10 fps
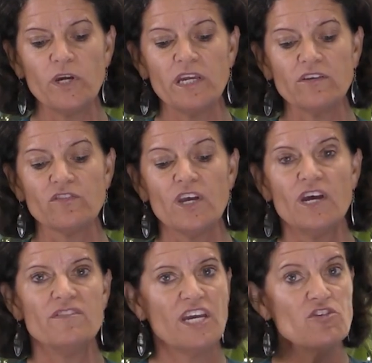weeks
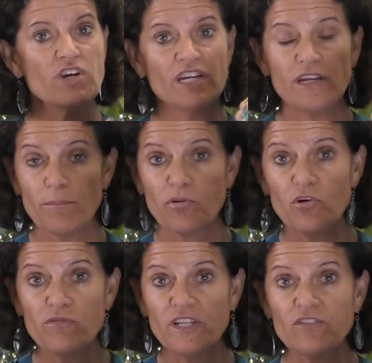that you can
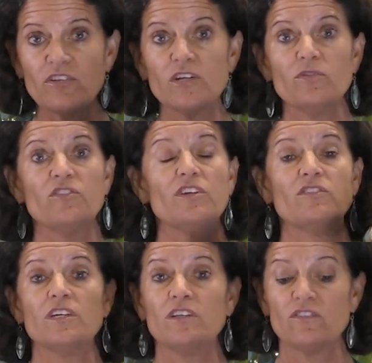improve insulin
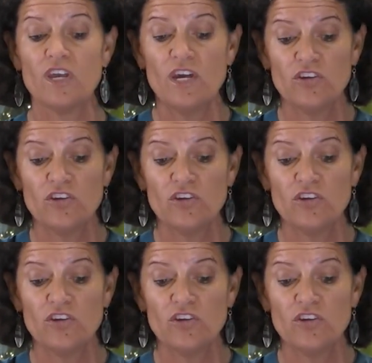resistance,